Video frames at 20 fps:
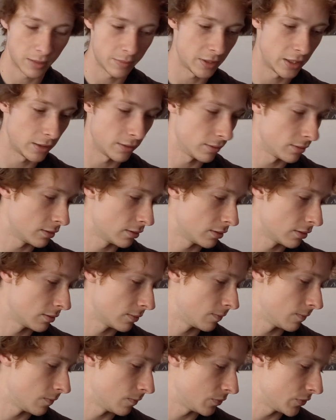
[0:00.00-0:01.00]
i mean
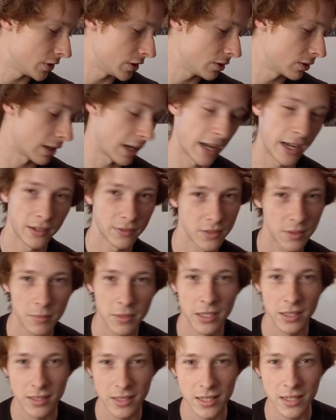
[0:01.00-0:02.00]
you don't have to
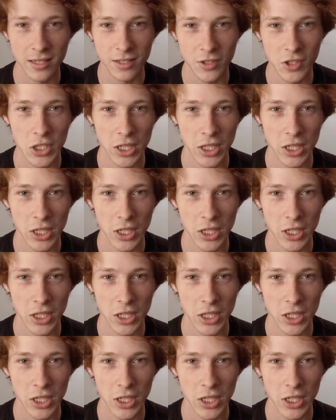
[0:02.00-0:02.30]
be a de